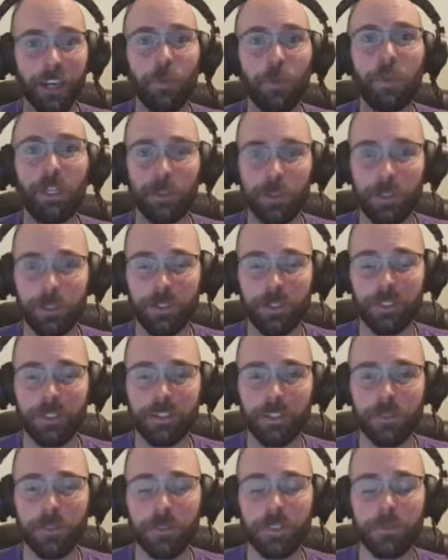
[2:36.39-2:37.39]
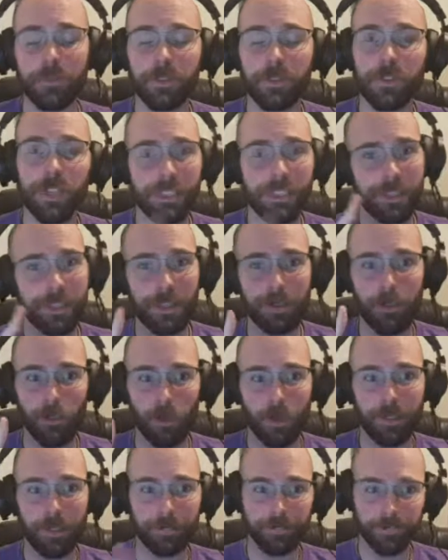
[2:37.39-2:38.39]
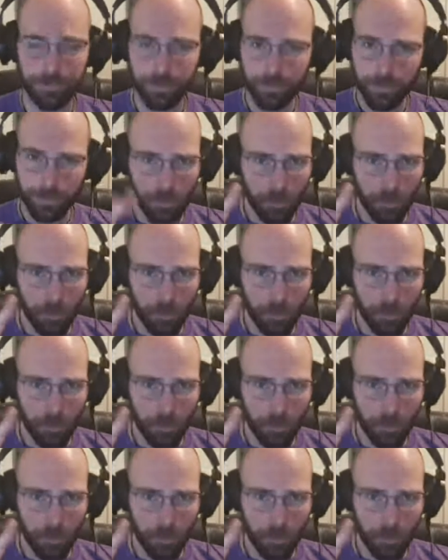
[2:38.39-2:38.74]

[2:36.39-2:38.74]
until we go out and discover them. So that's step one.